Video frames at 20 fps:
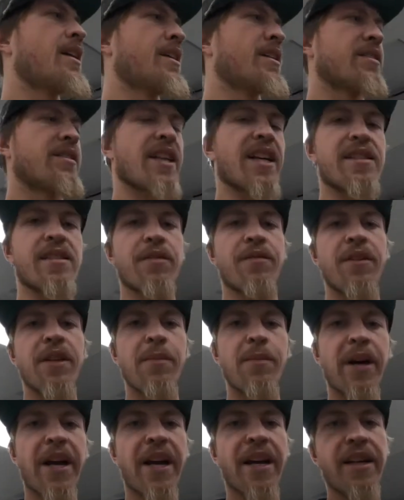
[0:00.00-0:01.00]
is that's a
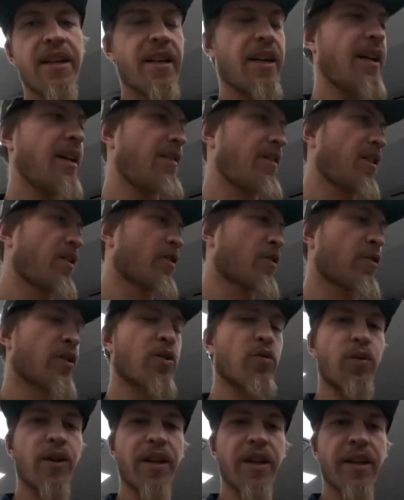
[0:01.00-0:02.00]
V-band, and the other
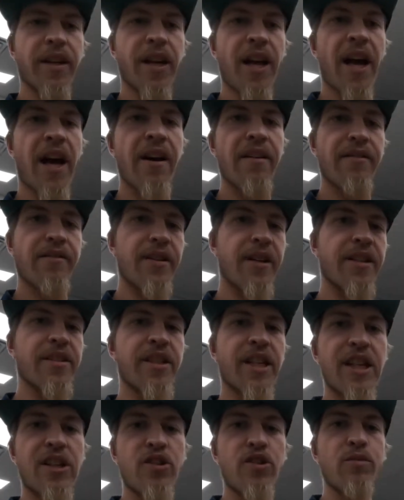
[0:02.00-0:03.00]
one we have is
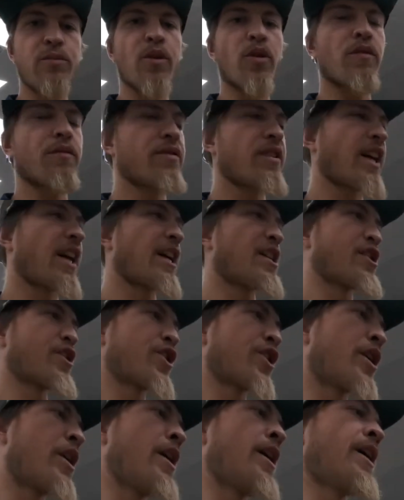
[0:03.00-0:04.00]
a 2-bolt flange.
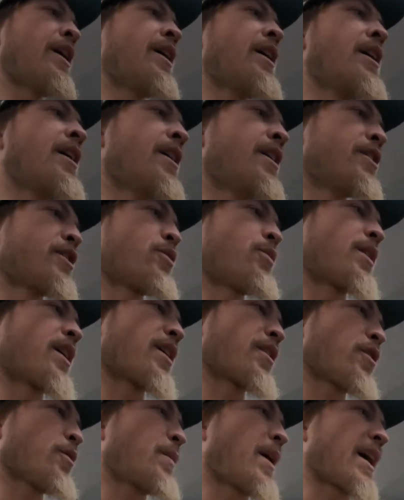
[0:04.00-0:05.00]
So we got
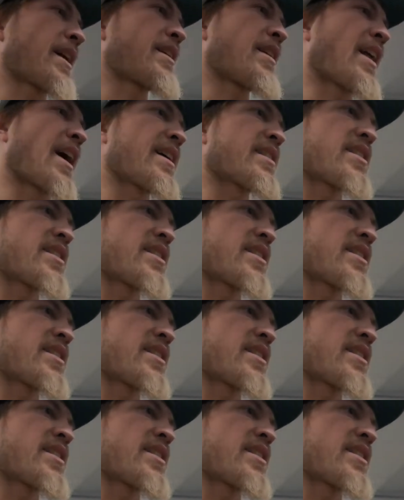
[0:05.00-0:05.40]
to go back to that